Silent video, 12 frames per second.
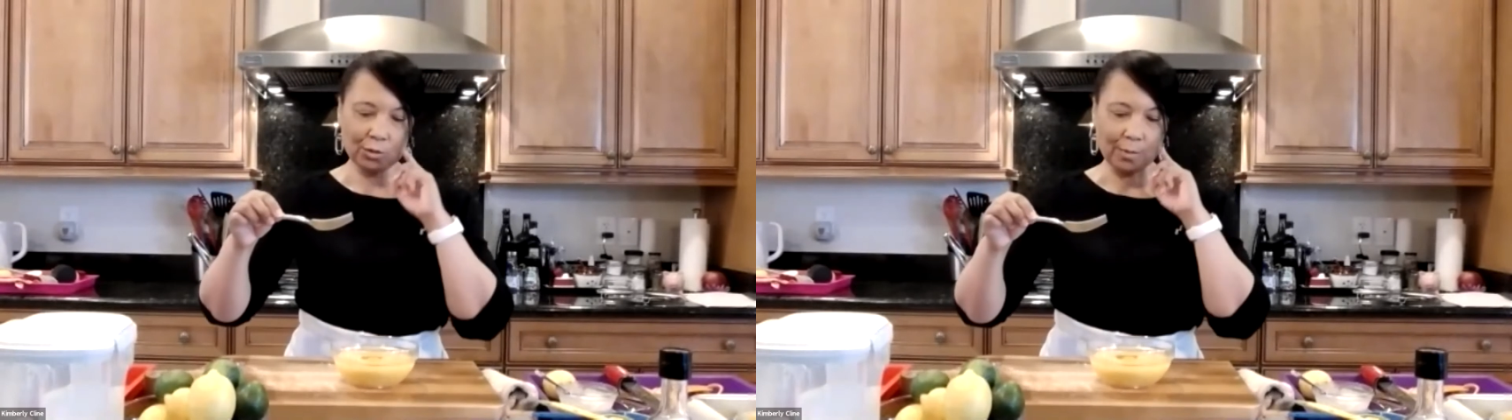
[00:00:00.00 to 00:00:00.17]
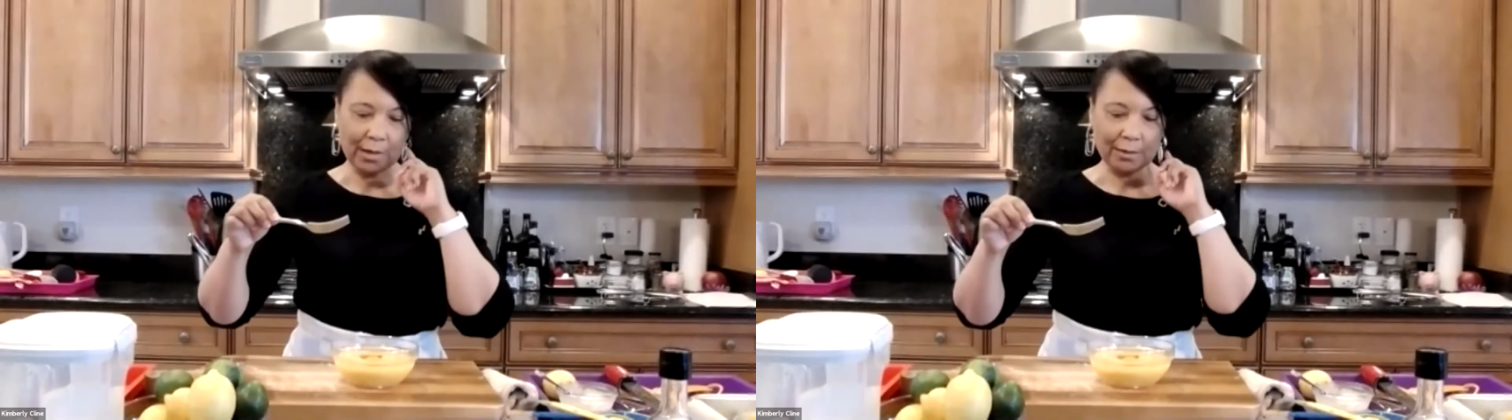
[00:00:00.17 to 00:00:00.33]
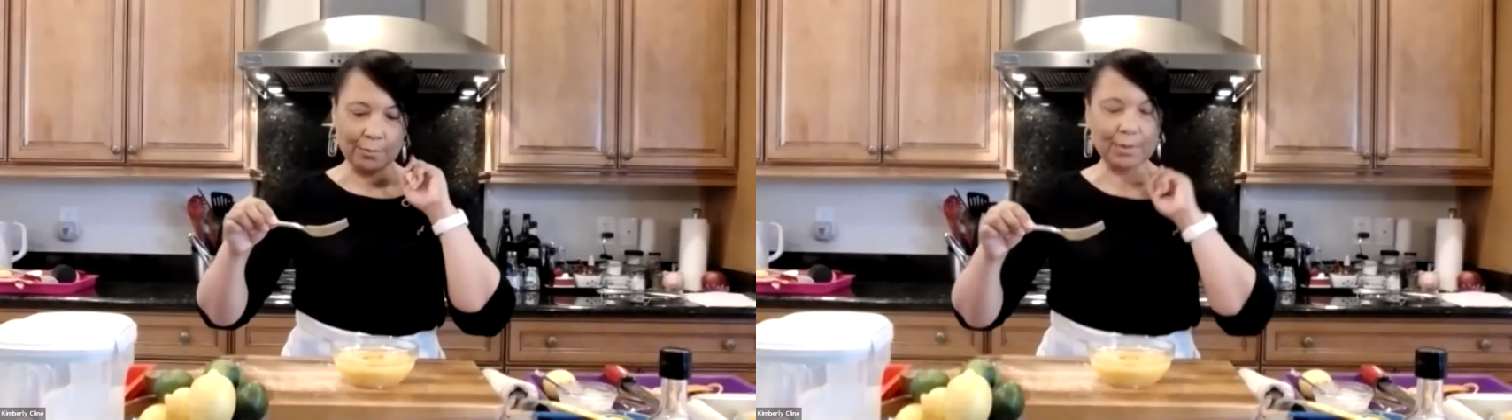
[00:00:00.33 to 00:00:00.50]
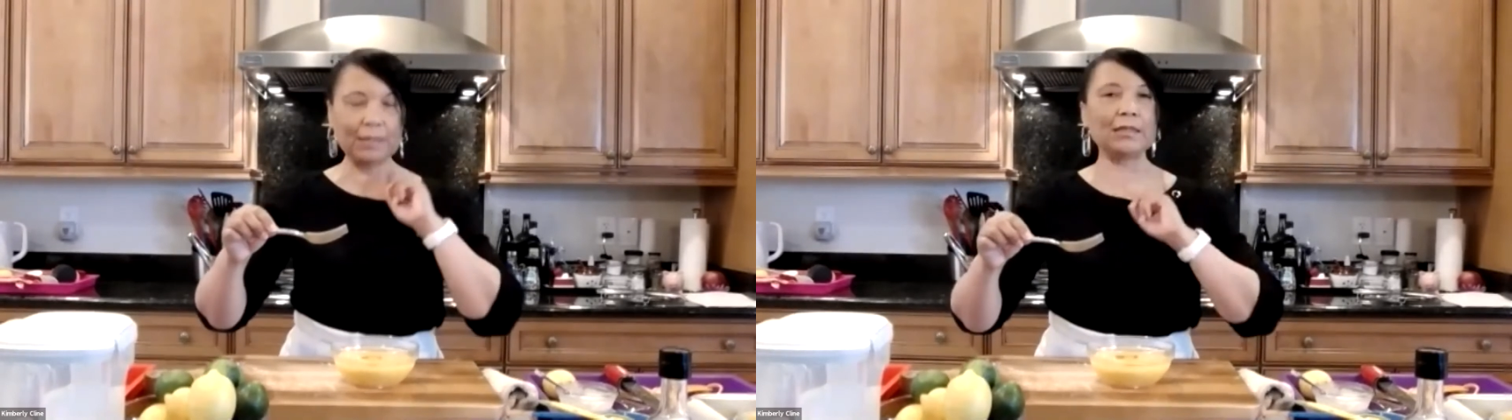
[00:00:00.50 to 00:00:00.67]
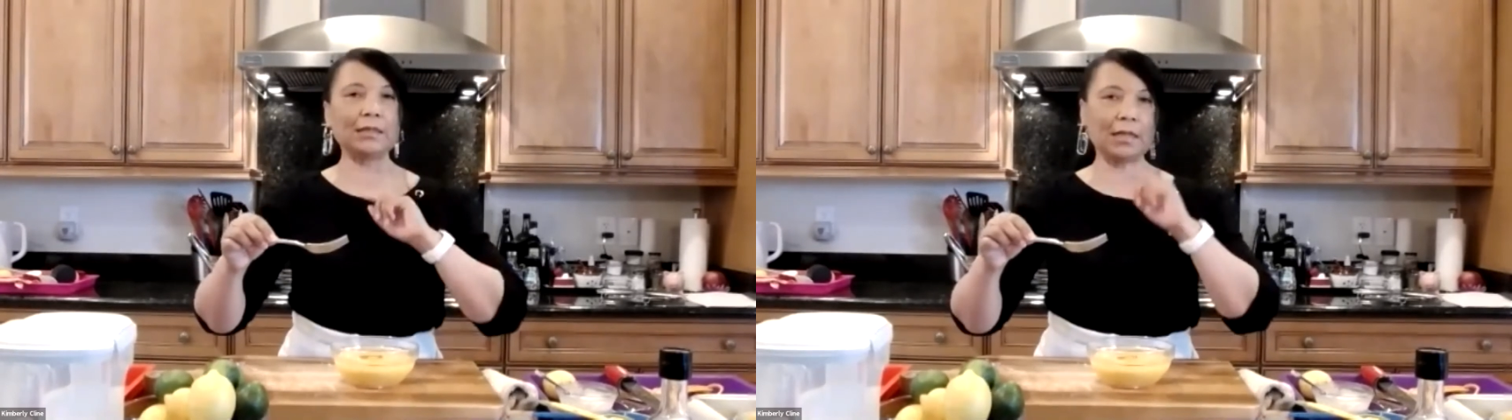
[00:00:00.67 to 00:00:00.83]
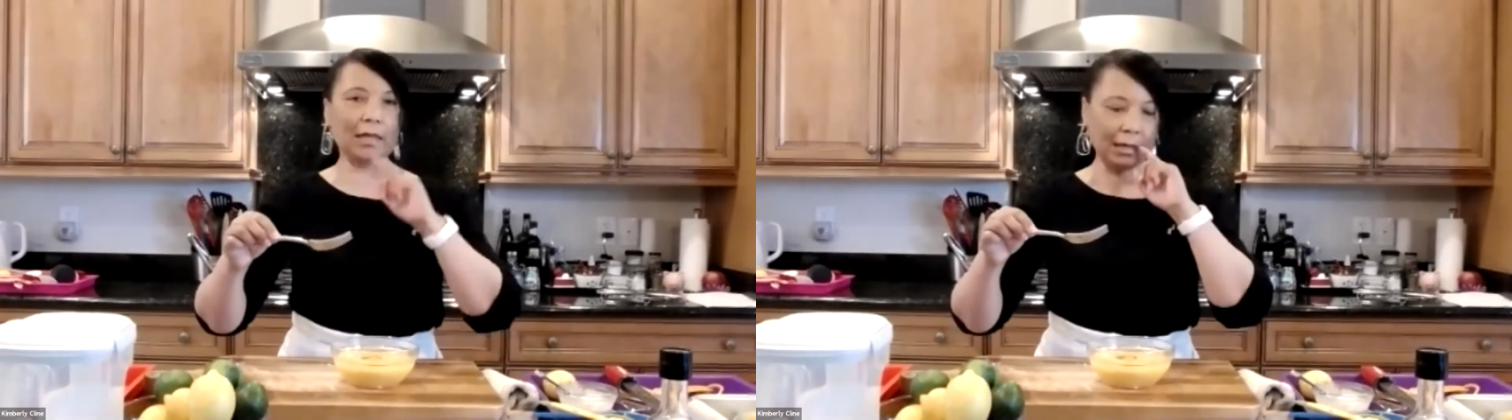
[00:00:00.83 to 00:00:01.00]
to my
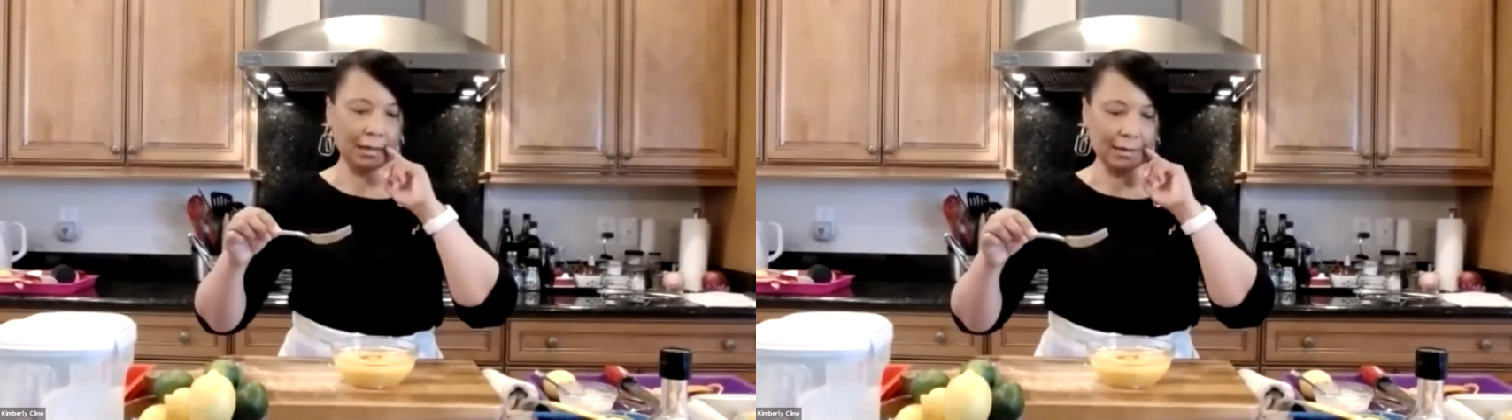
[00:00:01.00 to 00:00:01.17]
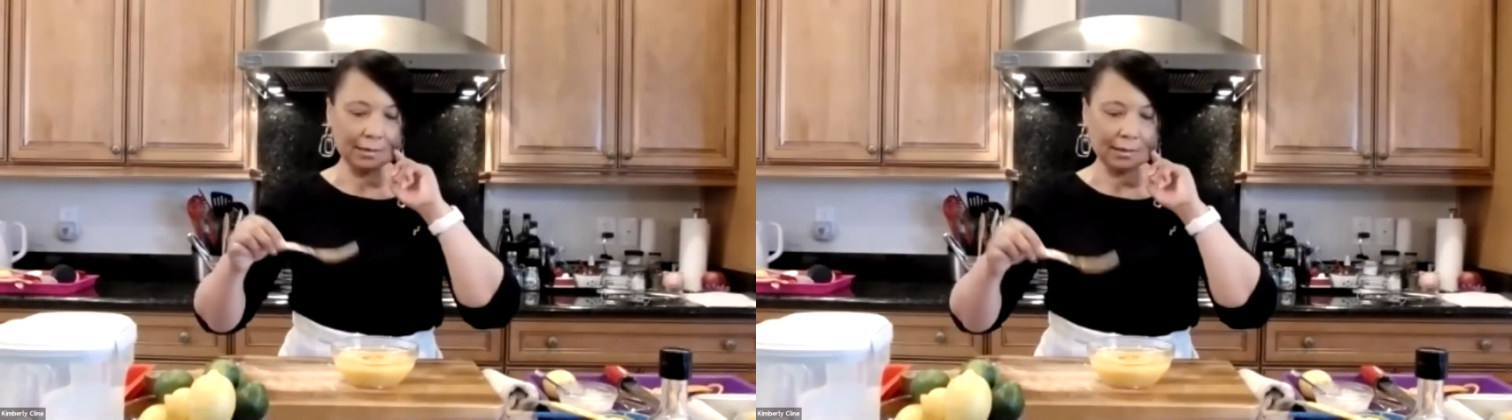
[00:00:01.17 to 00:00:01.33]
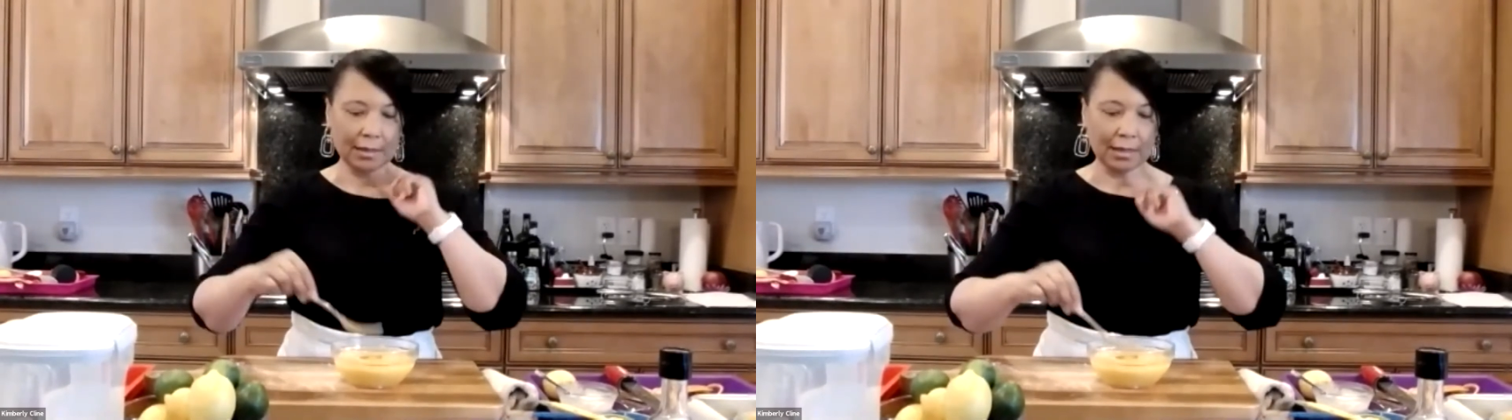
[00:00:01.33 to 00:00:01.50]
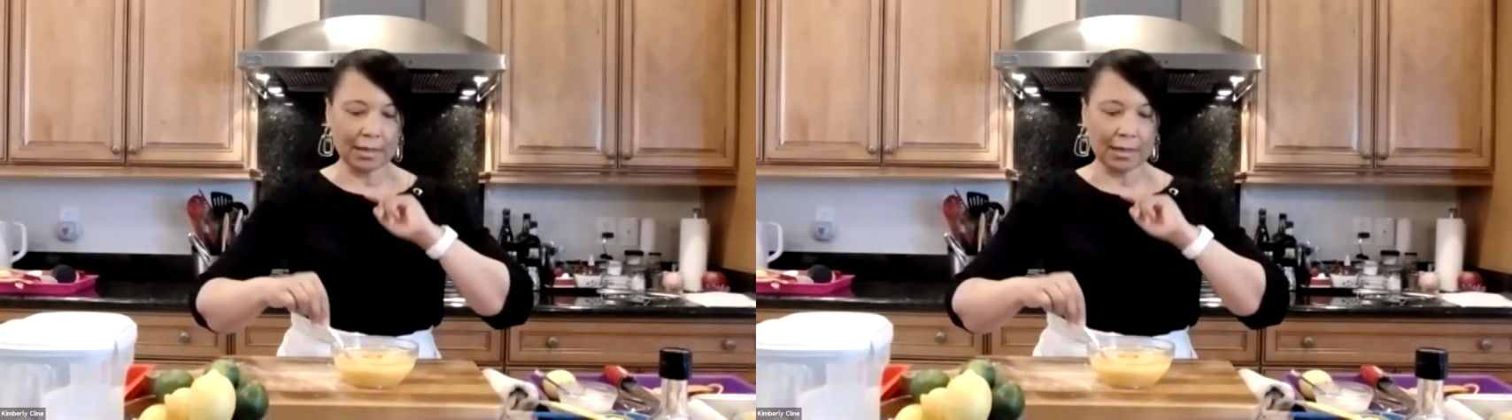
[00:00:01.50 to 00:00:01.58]
beaten eggs,